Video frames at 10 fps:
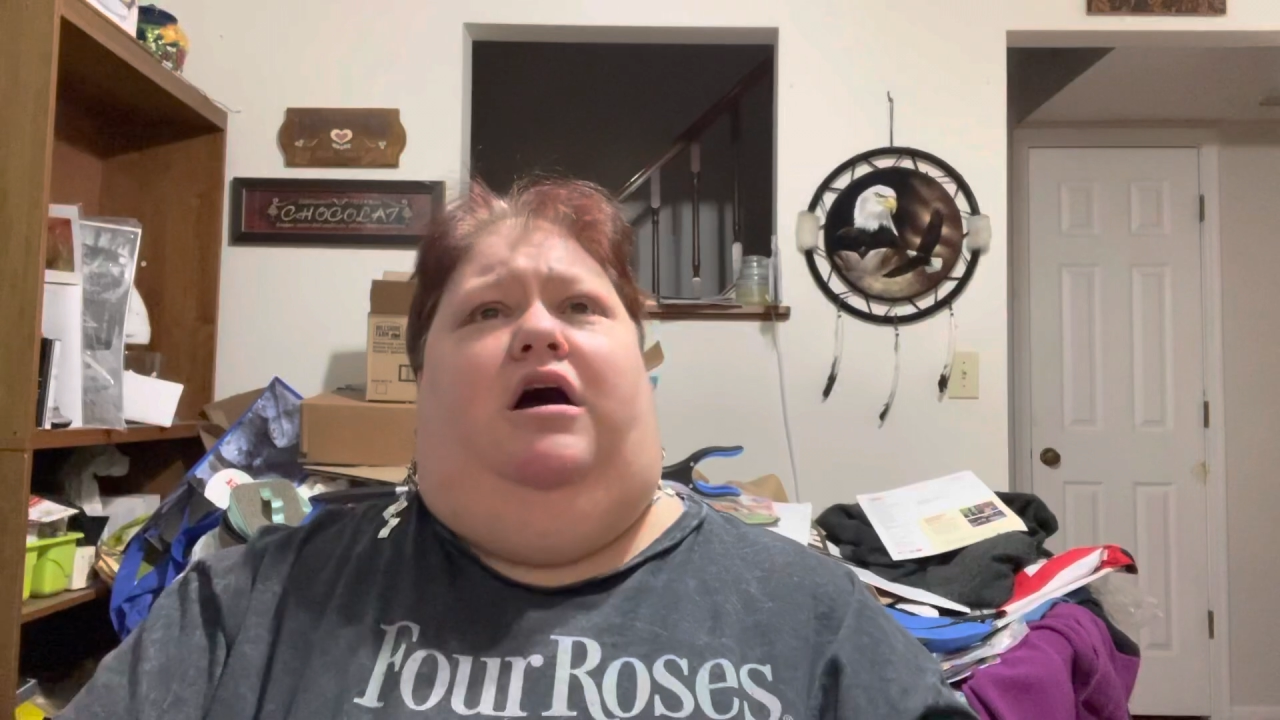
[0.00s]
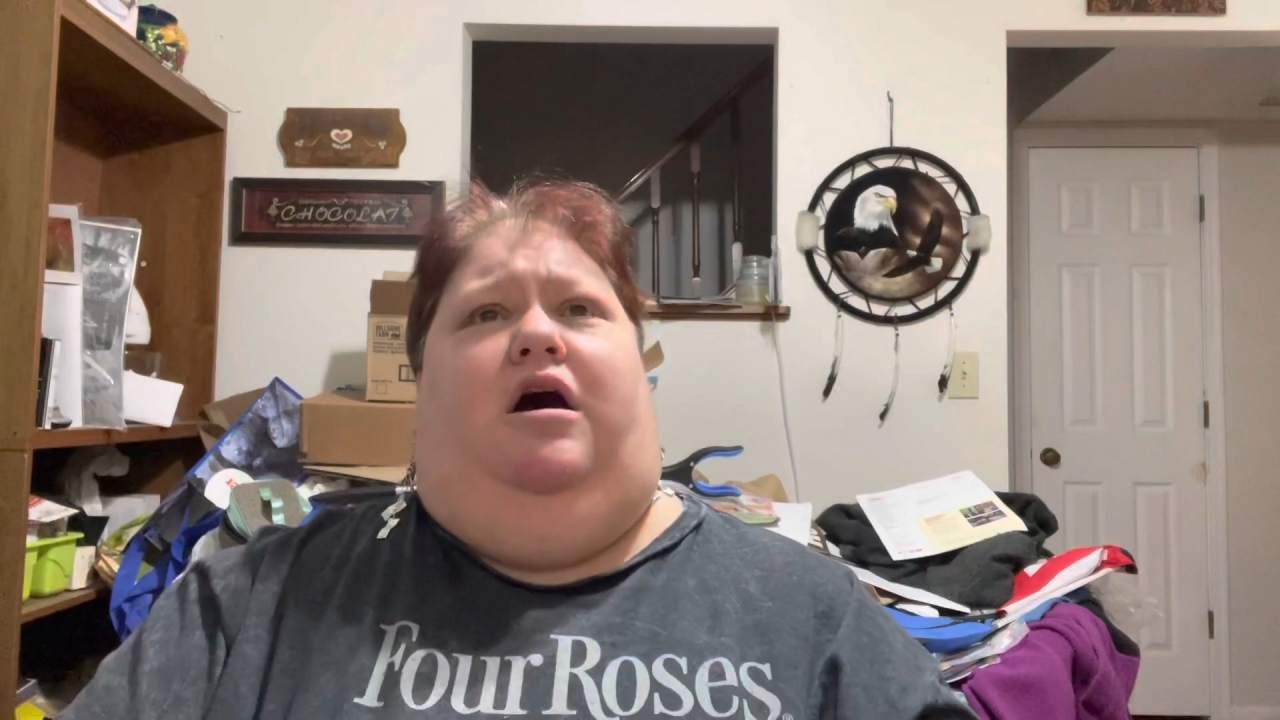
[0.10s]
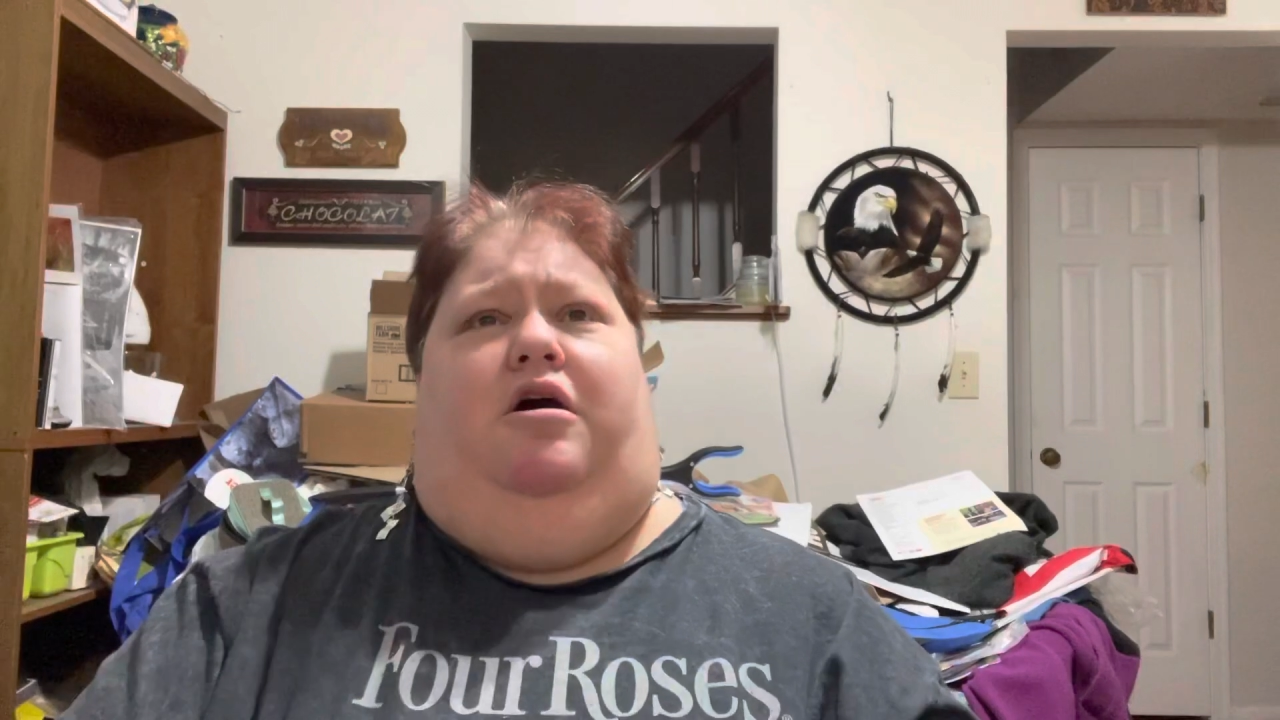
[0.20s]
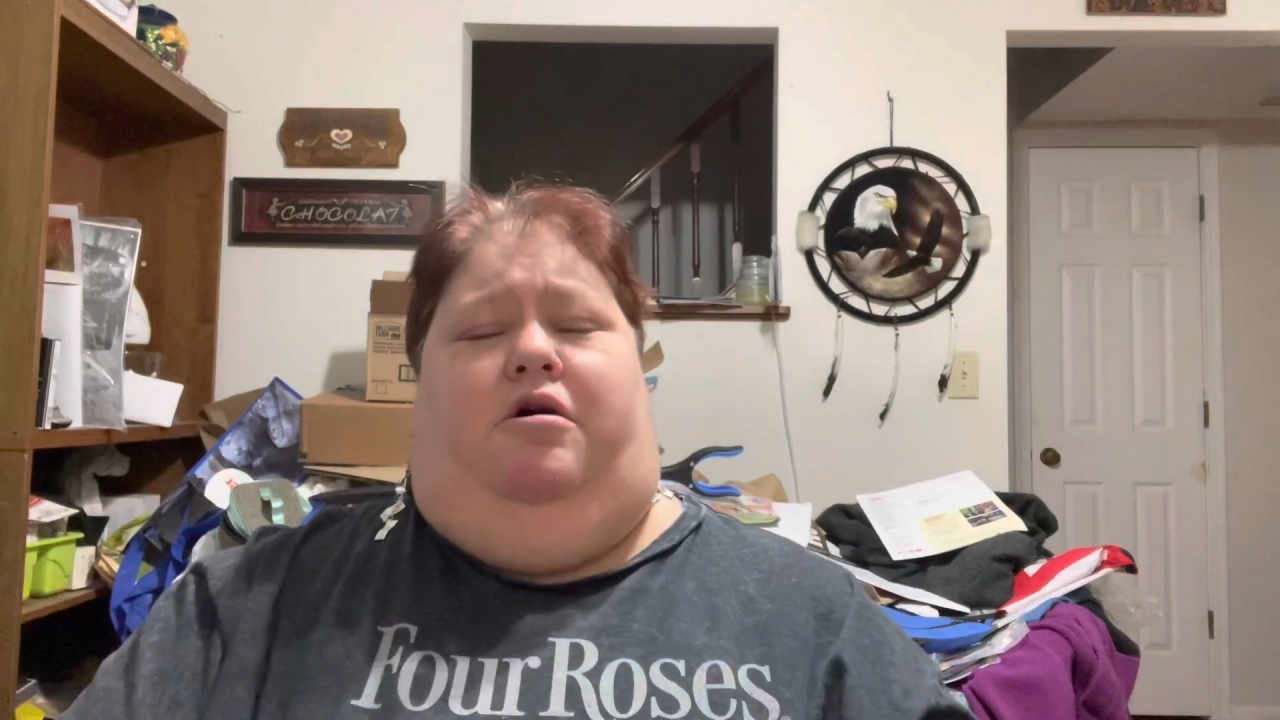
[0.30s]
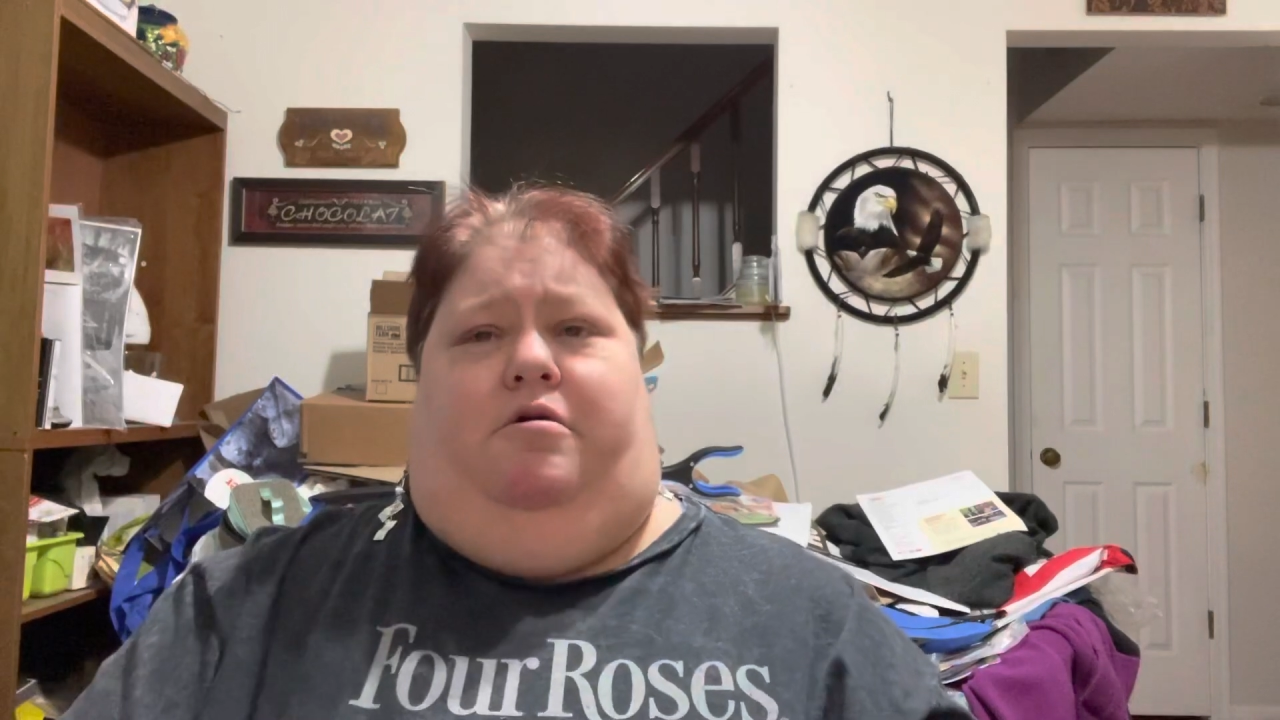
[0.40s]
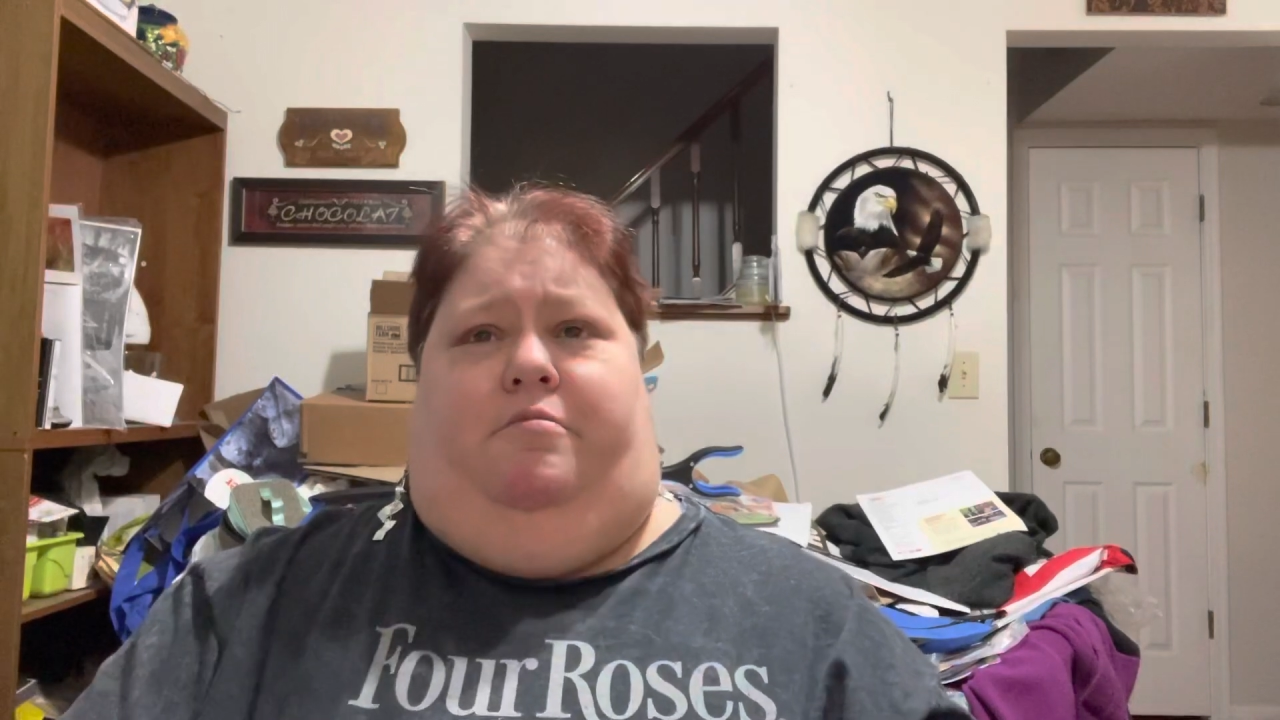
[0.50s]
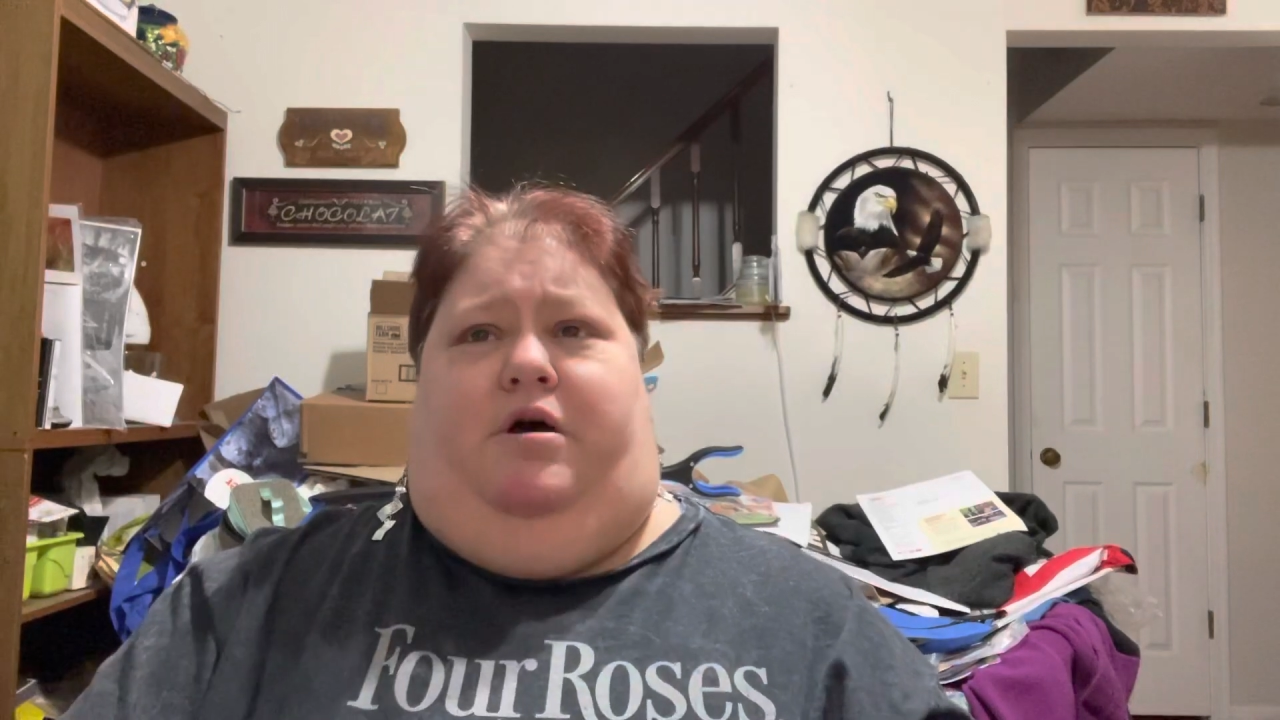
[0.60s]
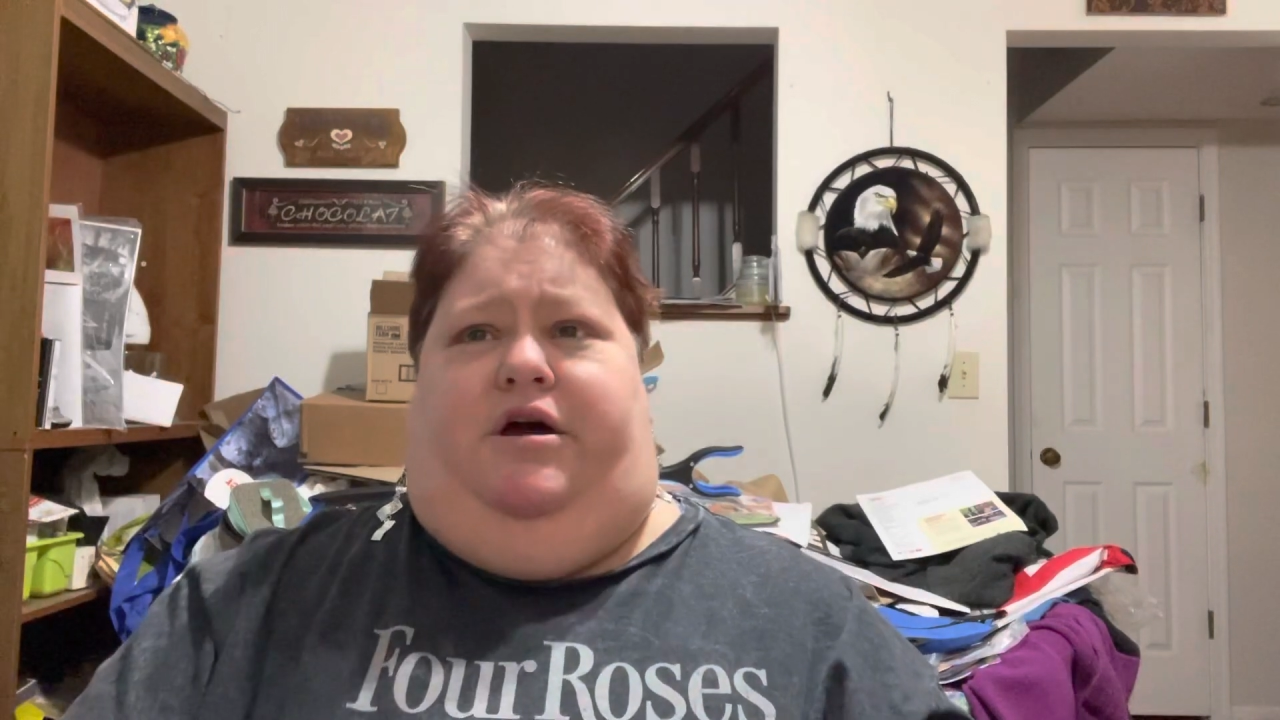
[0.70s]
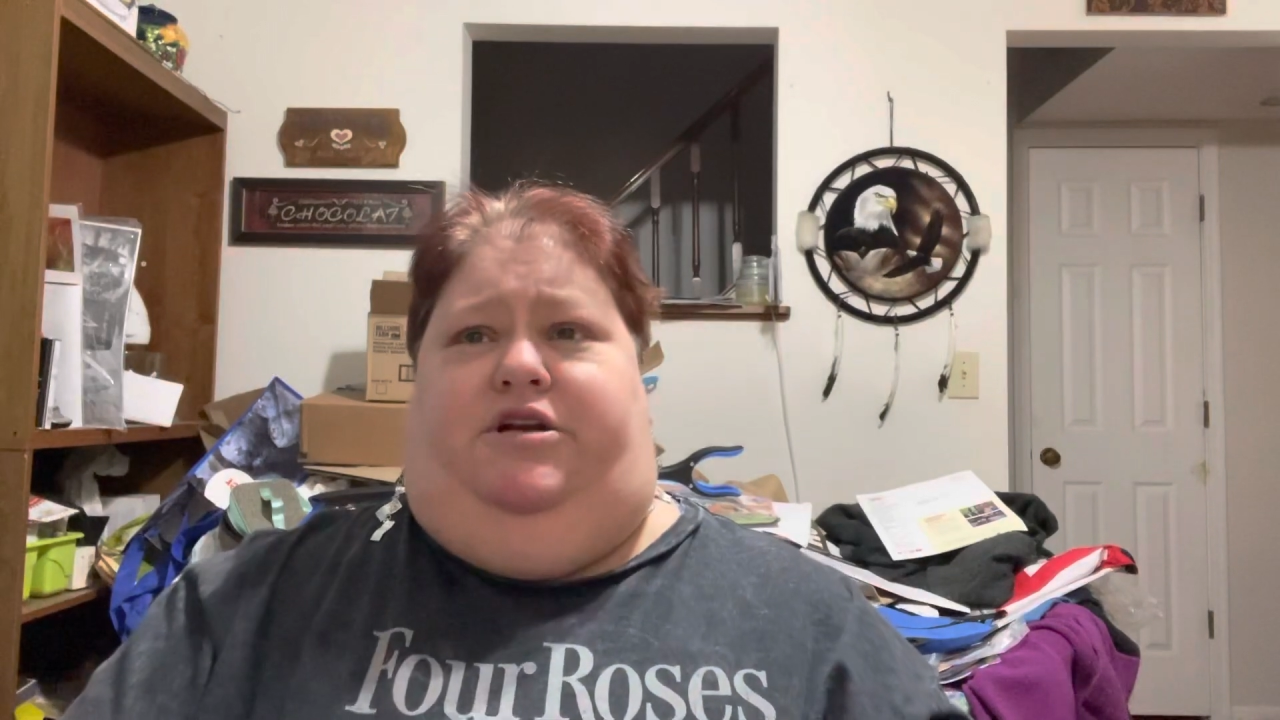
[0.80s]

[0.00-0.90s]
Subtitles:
I